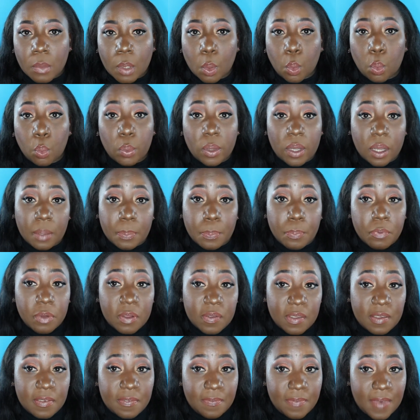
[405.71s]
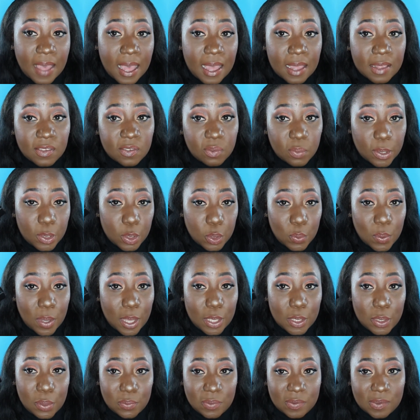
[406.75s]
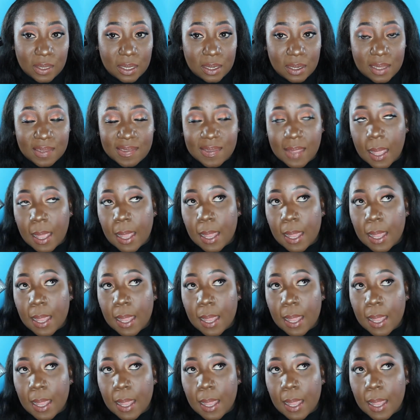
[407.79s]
work pretty fast when you are using this.